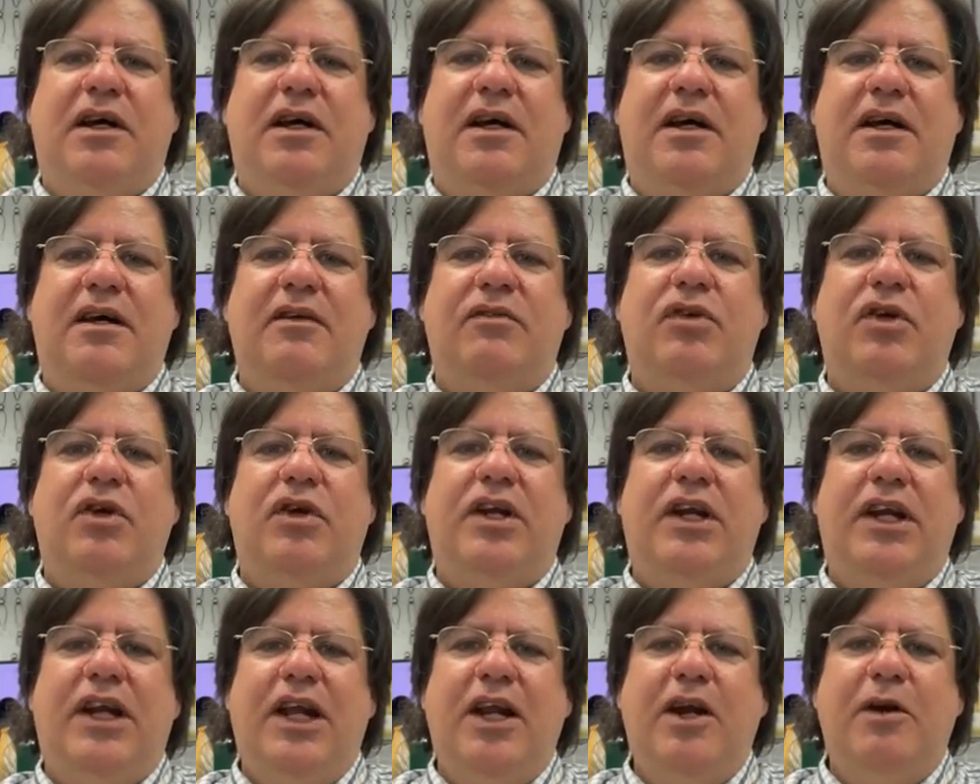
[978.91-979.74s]
It gives
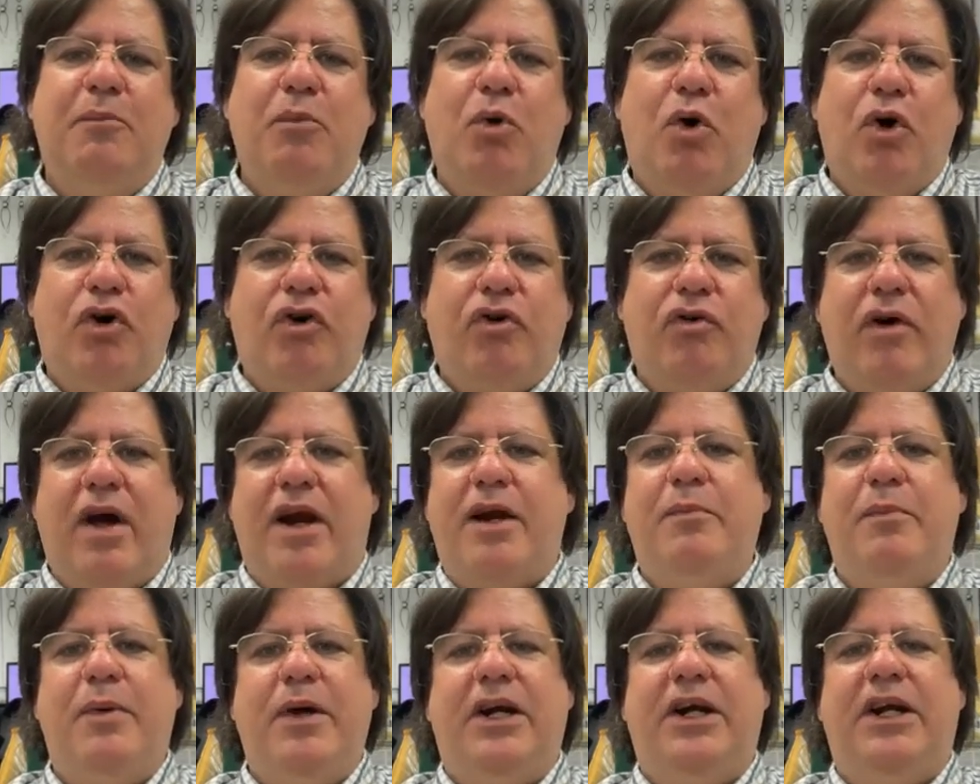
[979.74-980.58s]
you a little more
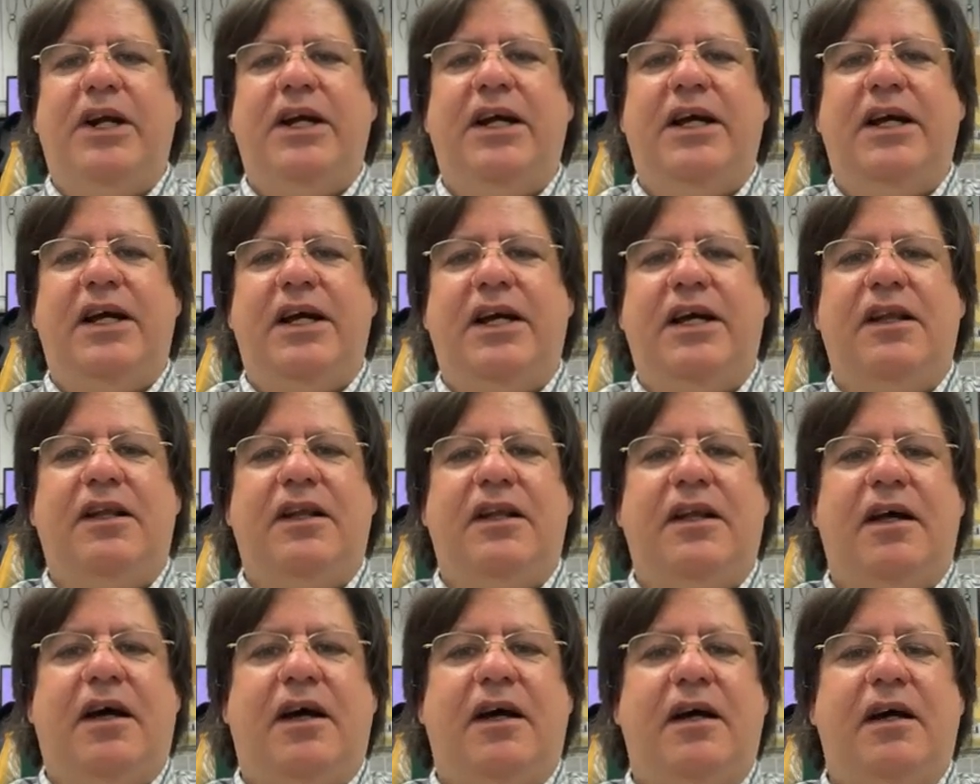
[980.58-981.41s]
credibility
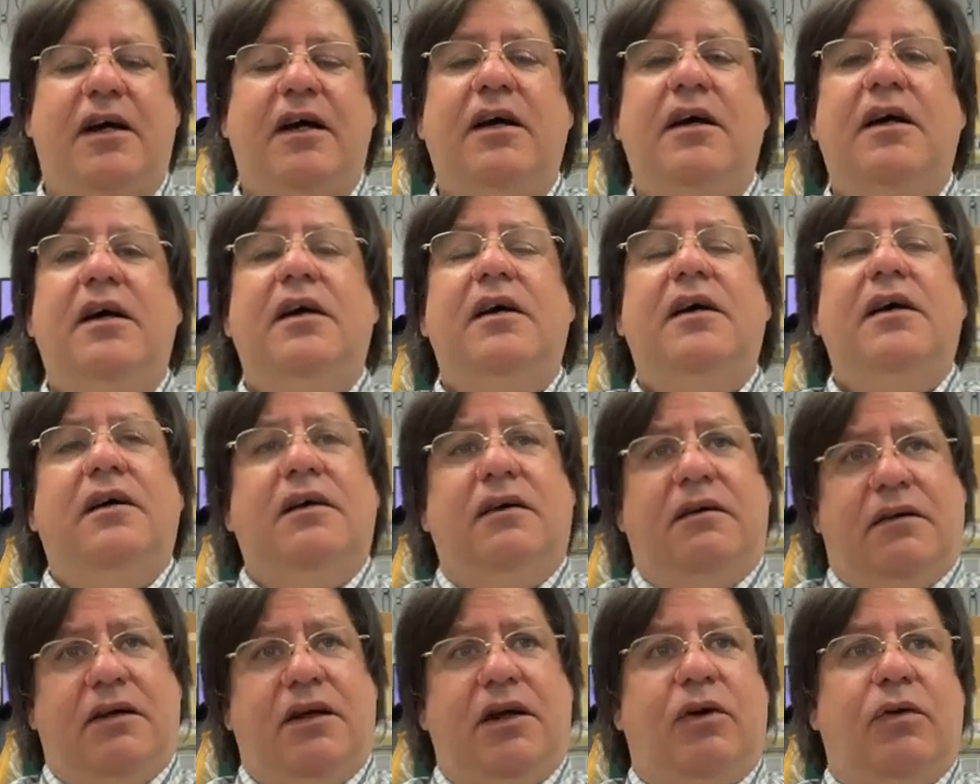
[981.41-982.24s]
in the,
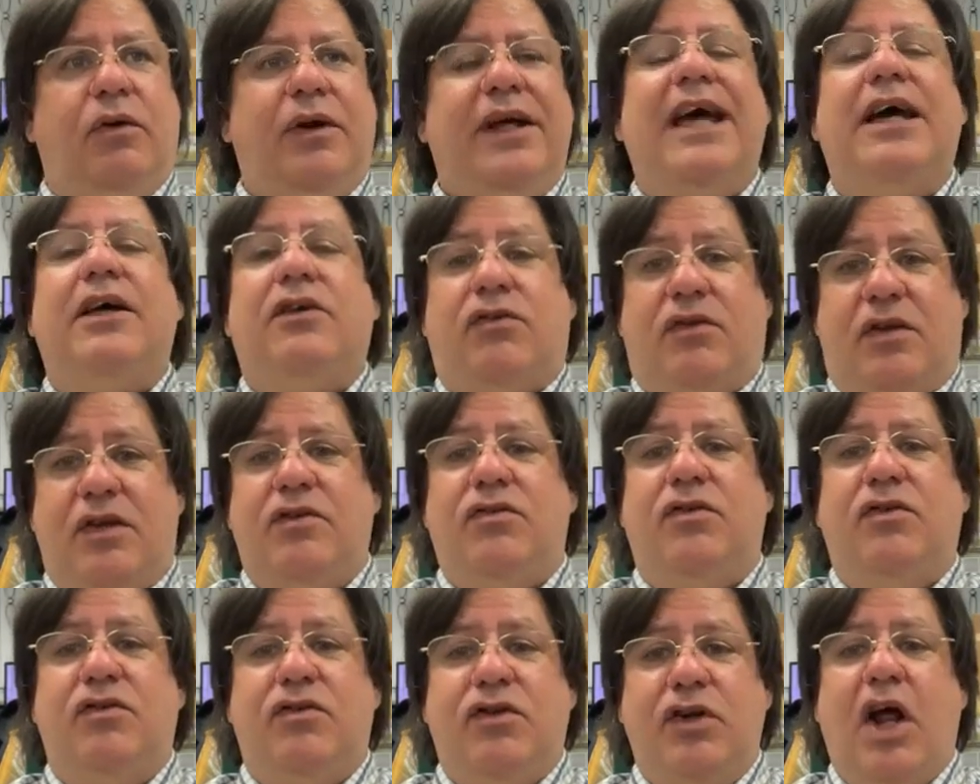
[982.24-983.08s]
you know, yes,
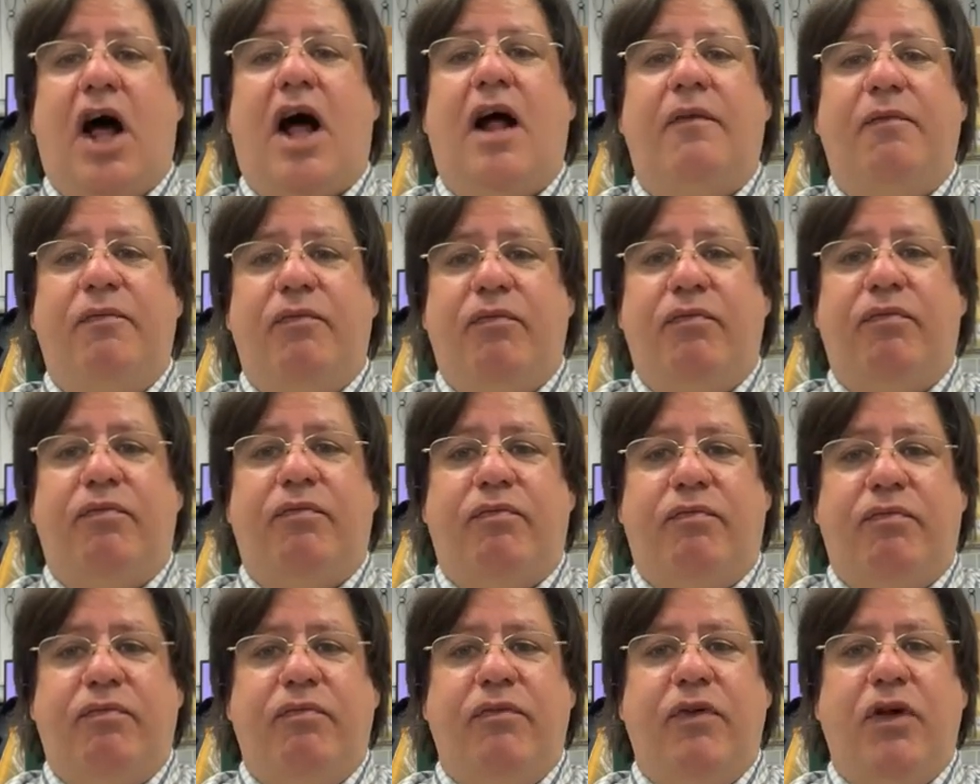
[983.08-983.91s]
this is not,
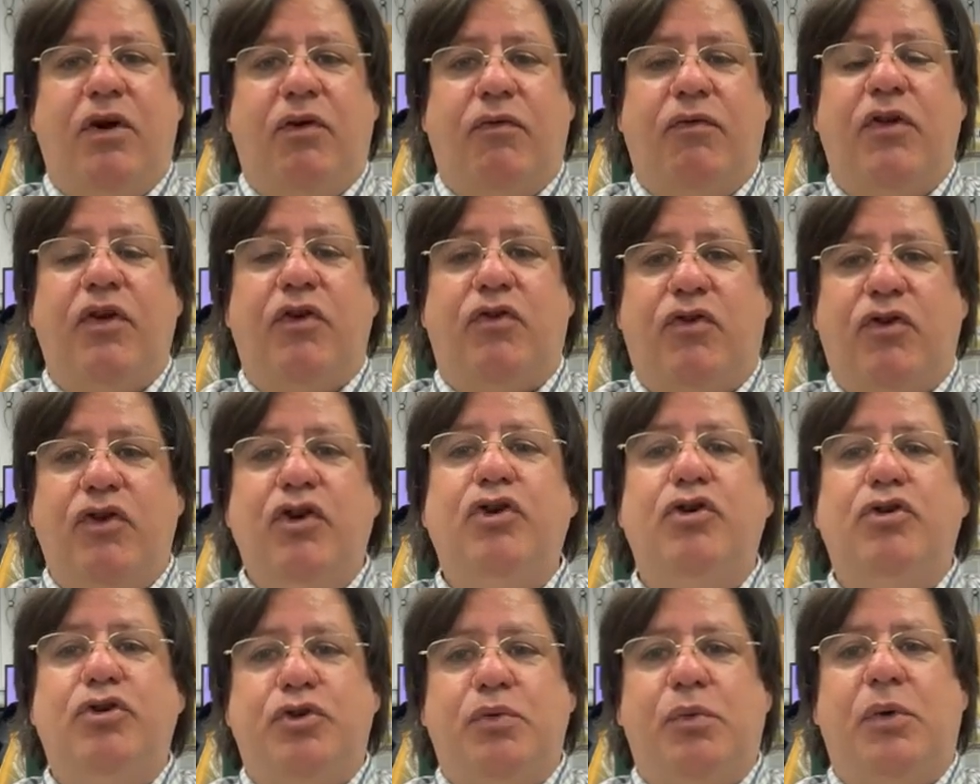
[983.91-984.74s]
you know, this
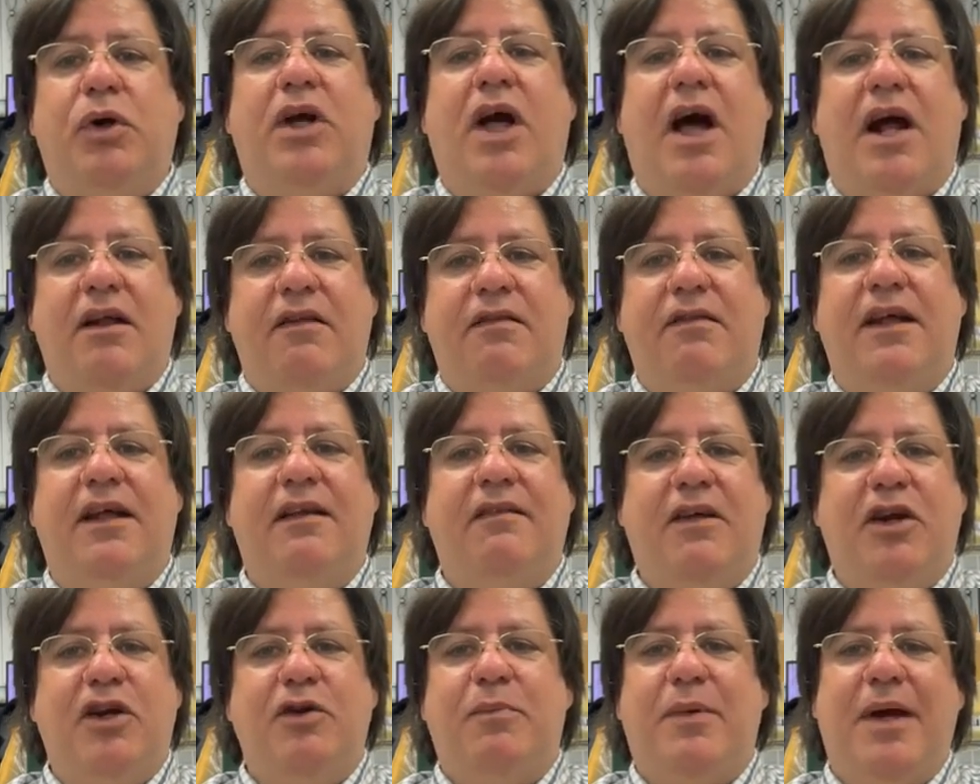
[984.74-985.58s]
usual kind of
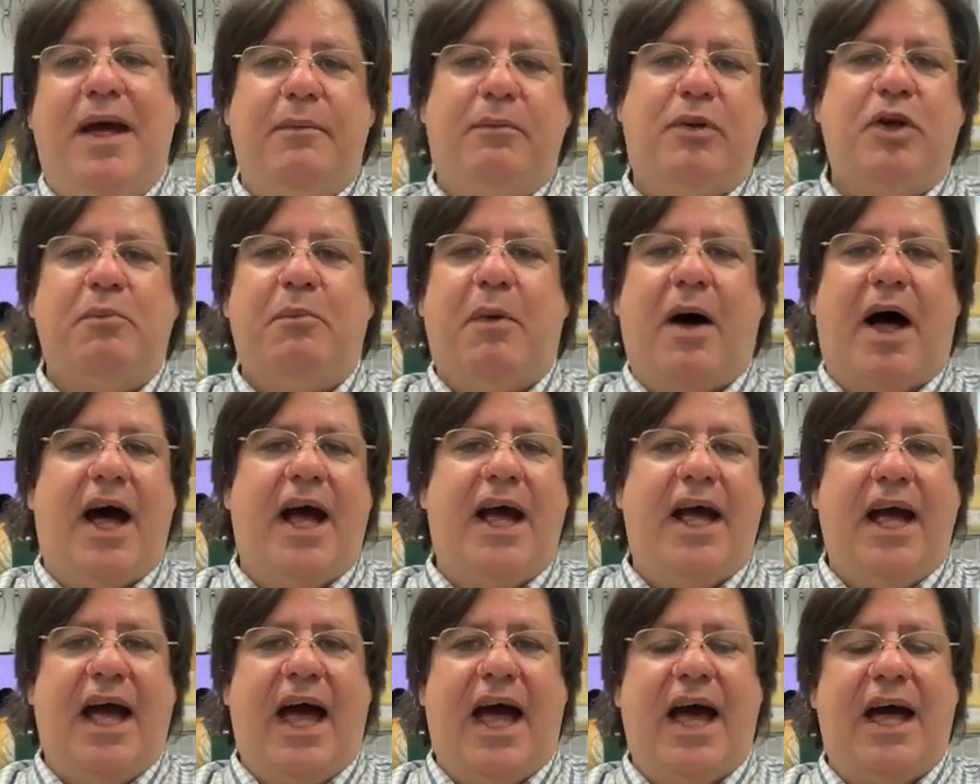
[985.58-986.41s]
thing that you'd be able to
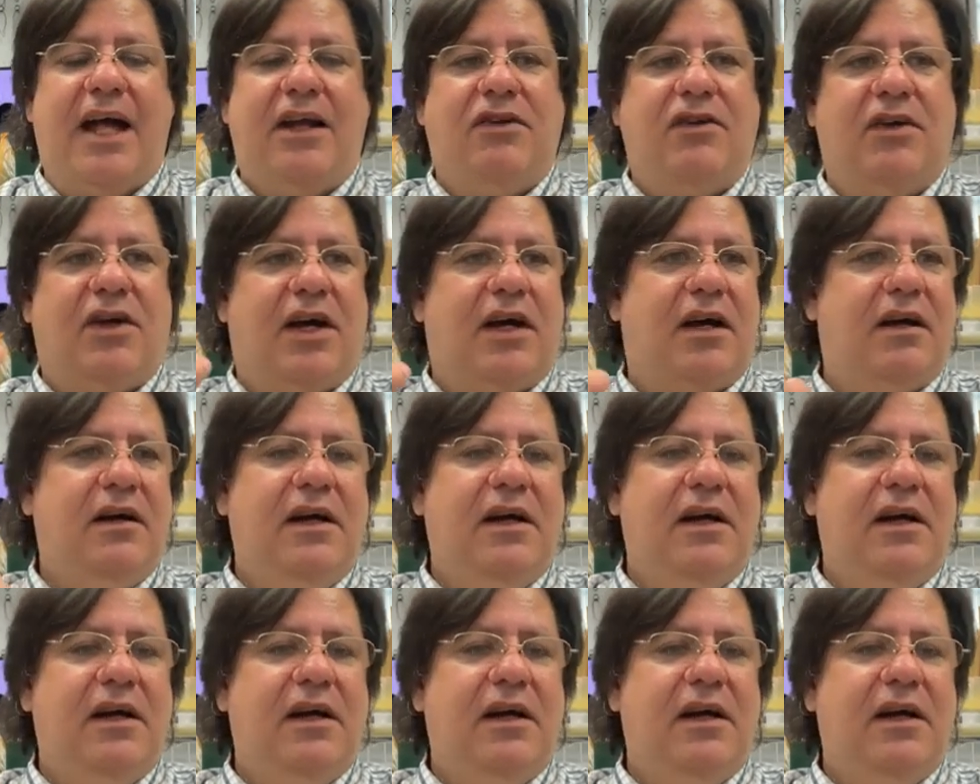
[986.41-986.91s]
buy at,